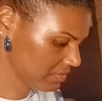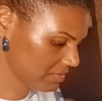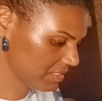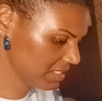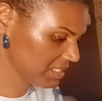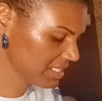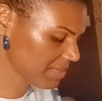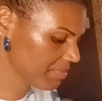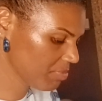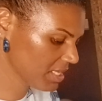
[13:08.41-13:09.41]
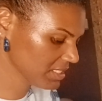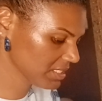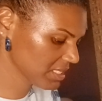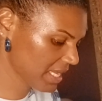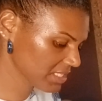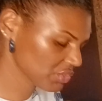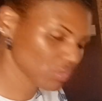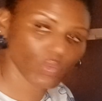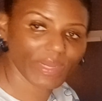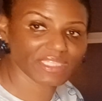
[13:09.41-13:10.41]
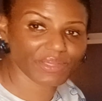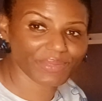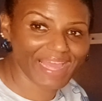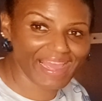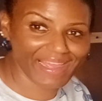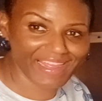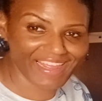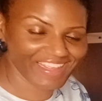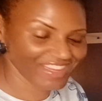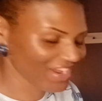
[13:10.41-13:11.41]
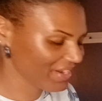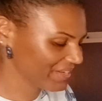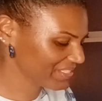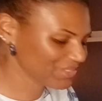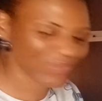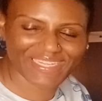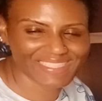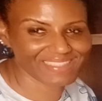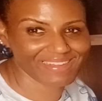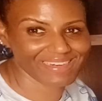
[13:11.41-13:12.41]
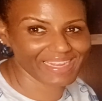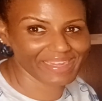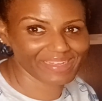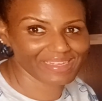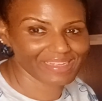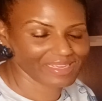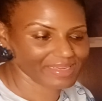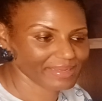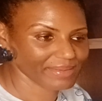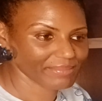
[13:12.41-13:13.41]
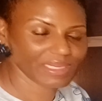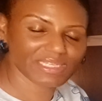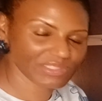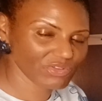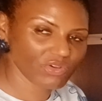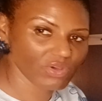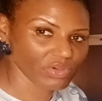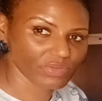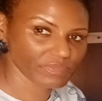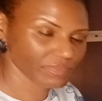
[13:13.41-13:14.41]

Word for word: This is the type of person that is always okay, you know, it's always sunny. But it's not.